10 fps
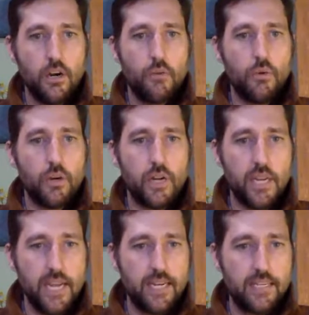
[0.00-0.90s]
we're
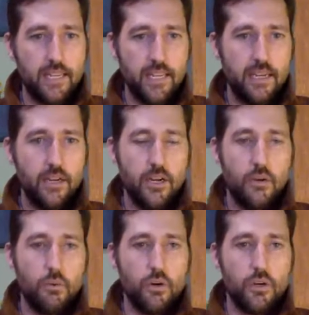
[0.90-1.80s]
connecting,
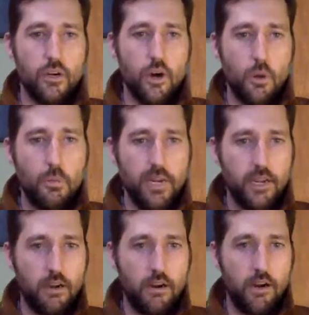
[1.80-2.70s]
we're
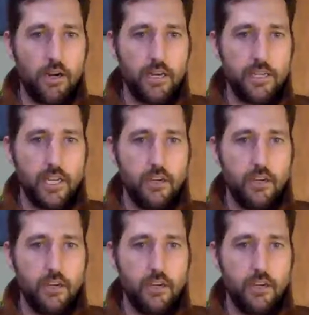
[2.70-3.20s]
opening our heart,